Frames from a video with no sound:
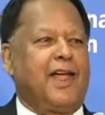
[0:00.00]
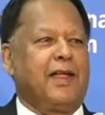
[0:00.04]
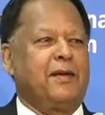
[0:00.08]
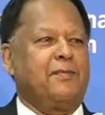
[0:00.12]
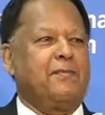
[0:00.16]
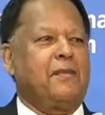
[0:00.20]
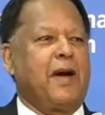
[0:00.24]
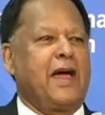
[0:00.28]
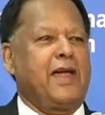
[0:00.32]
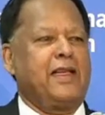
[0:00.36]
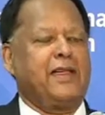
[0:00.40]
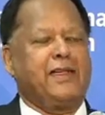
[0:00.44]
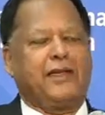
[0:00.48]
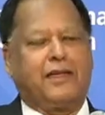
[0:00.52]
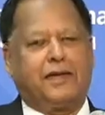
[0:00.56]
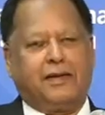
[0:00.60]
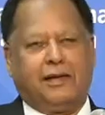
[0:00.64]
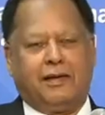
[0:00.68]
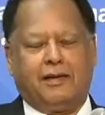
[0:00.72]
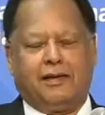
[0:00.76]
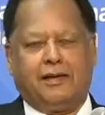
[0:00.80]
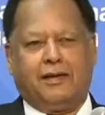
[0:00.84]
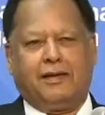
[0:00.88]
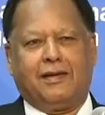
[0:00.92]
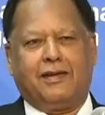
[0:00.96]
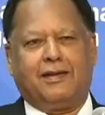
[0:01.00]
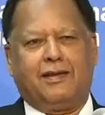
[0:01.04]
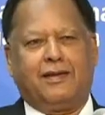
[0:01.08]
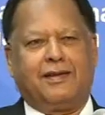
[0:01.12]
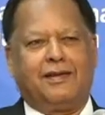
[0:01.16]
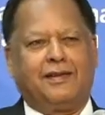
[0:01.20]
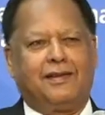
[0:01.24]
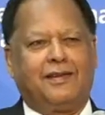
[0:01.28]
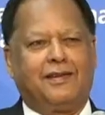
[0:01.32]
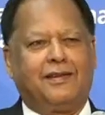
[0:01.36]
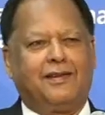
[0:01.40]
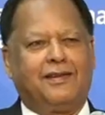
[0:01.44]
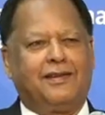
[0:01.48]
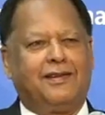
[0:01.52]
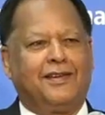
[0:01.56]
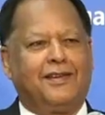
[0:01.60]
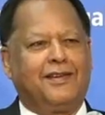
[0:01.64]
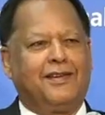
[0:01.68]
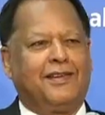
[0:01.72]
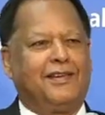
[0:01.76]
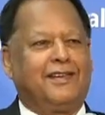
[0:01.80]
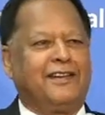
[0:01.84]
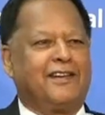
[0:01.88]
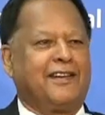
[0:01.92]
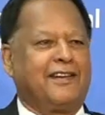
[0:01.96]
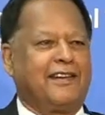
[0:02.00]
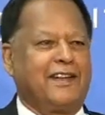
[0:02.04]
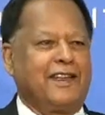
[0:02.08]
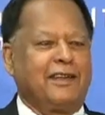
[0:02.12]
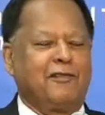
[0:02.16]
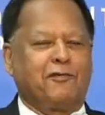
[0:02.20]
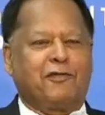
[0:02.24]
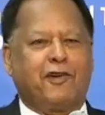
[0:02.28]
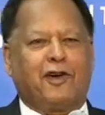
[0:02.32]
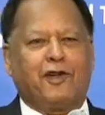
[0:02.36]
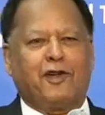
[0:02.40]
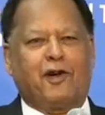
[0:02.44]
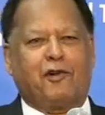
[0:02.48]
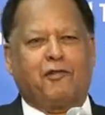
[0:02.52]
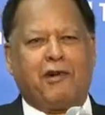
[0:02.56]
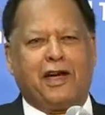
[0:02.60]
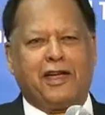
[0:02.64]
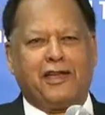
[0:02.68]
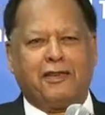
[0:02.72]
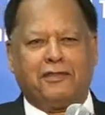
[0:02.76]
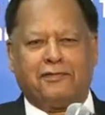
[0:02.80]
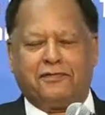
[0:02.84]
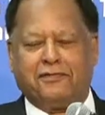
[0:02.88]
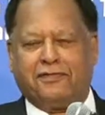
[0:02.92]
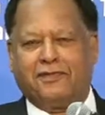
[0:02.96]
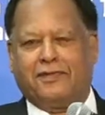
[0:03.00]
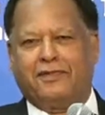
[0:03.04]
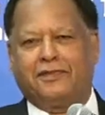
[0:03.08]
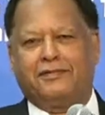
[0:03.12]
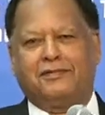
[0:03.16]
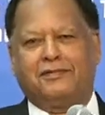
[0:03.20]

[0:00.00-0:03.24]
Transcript: and buy a ring for your wife,